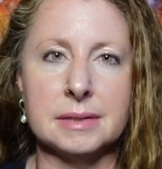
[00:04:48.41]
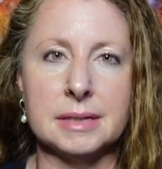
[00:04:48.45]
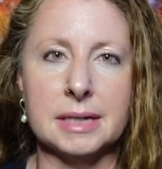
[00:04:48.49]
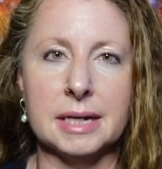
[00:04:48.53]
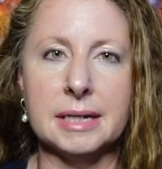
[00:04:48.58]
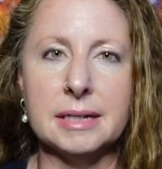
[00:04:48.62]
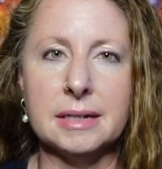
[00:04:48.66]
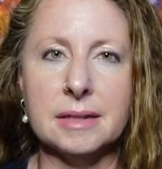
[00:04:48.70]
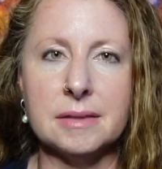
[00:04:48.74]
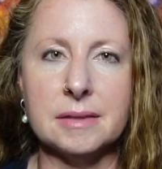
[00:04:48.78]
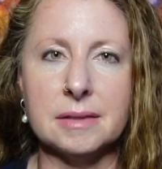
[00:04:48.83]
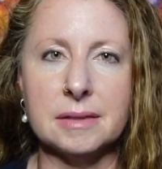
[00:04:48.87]

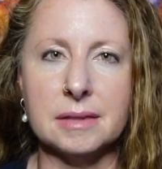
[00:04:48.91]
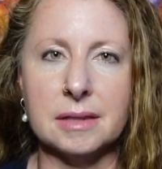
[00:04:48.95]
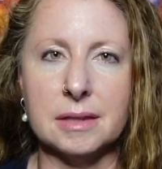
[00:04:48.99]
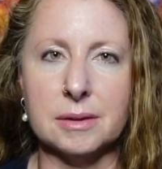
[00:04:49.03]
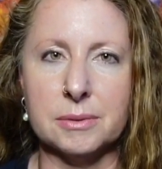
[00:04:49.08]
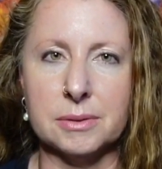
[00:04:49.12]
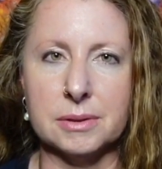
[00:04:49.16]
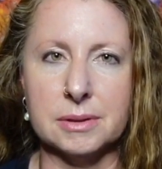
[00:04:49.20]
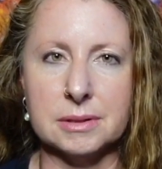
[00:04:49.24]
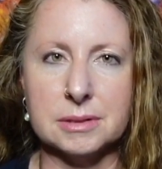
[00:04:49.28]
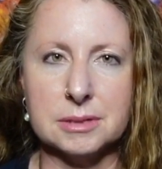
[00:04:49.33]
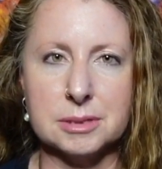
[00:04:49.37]
anything they
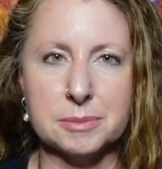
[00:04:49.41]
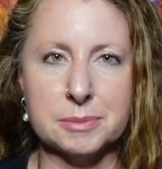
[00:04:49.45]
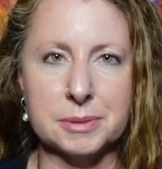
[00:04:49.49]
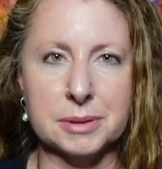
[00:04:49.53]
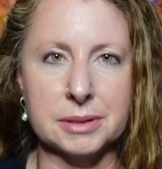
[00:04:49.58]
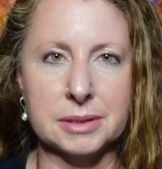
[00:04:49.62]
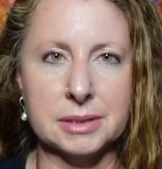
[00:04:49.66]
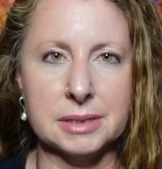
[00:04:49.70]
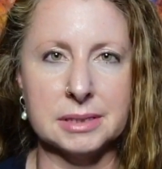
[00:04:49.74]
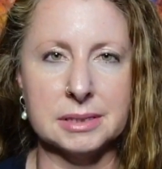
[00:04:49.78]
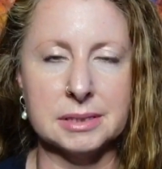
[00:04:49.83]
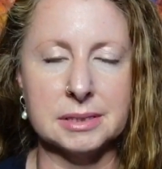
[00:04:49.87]
were
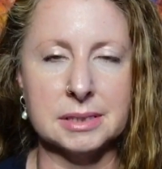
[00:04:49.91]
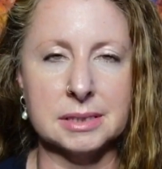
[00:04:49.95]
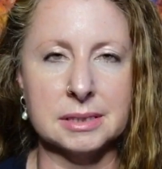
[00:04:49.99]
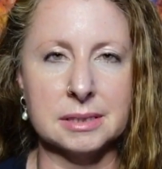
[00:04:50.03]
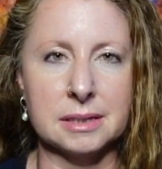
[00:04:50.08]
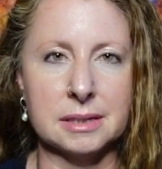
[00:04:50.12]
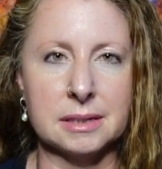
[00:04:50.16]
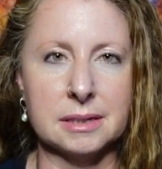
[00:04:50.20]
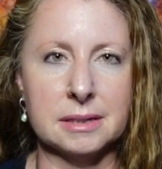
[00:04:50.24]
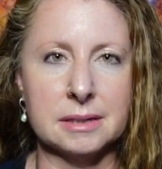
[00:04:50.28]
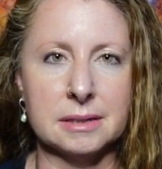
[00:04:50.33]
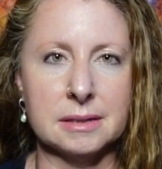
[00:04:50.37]

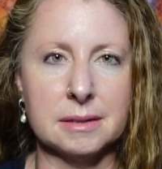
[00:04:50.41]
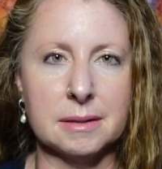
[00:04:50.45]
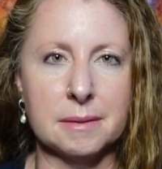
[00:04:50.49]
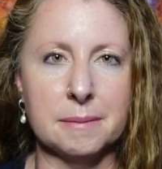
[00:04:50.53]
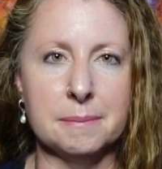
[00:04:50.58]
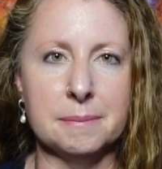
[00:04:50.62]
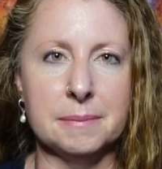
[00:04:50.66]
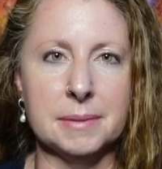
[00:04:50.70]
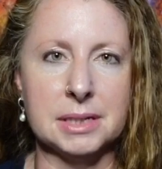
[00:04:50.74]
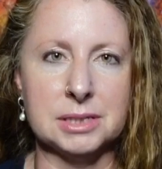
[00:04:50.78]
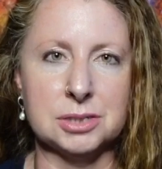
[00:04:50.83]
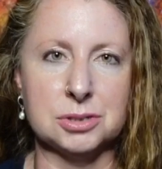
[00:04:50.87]
experiencing
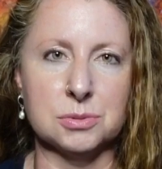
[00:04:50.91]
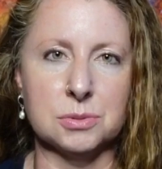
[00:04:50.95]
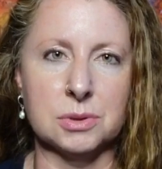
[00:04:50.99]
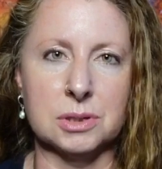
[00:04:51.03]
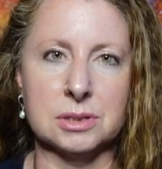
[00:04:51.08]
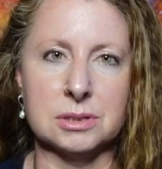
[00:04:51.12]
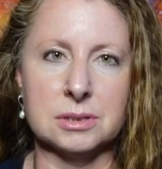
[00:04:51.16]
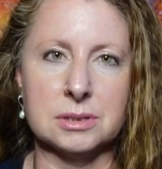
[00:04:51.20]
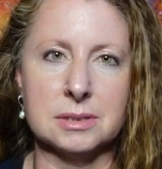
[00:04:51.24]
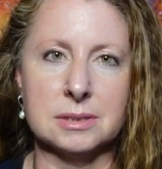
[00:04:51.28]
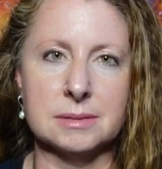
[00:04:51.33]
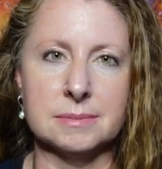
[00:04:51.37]
much
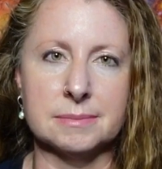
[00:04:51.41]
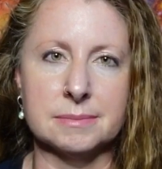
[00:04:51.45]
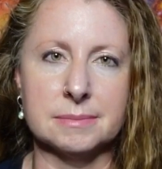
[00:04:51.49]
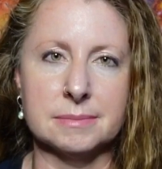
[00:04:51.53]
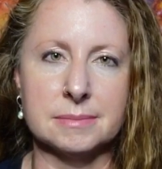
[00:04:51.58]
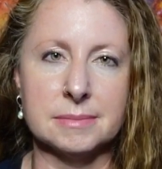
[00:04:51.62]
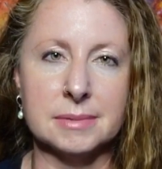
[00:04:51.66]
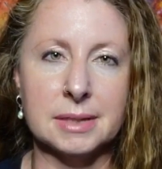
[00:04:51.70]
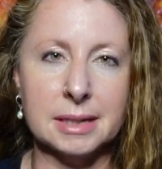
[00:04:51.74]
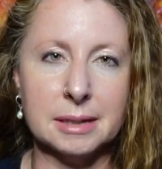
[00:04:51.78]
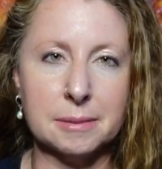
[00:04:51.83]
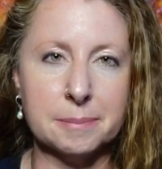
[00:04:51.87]
worse,
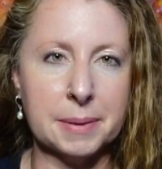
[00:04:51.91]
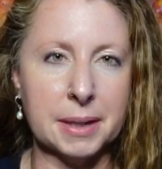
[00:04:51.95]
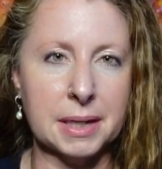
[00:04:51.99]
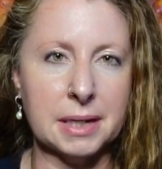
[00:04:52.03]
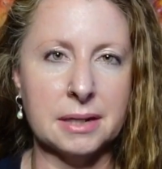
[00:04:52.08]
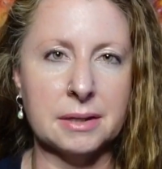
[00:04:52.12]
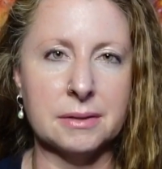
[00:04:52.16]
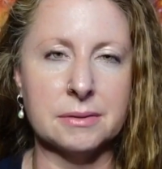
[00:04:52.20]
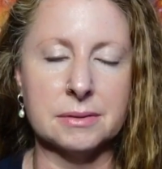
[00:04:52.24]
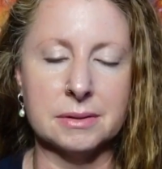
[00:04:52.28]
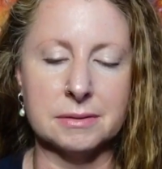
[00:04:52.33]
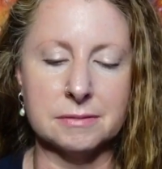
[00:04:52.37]
like
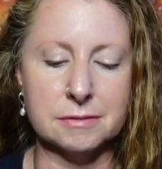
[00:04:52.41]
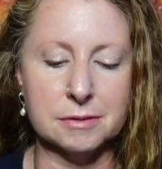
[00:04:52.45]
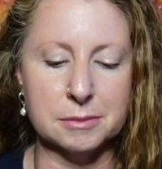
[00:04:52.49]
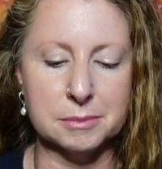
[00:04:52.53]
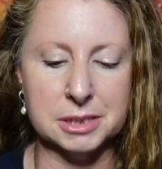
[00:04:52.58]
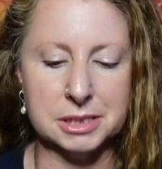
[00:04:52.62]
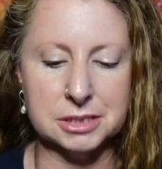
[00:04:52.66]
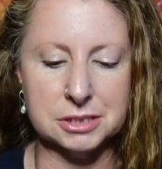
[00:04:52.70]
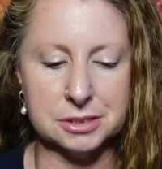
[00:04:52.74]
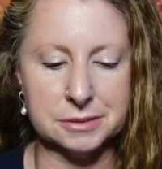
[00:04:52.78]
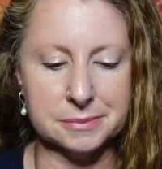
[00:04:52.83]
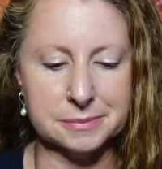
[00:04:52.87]
pain or
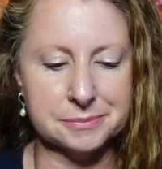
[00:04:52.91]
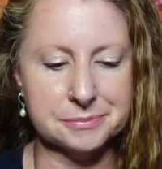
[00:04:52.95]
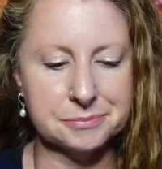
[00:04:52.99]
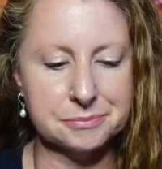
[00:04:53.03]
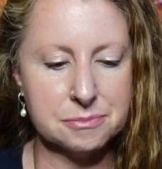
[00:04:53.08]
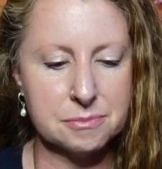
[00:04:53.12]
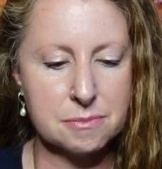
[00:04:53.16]
inflammation.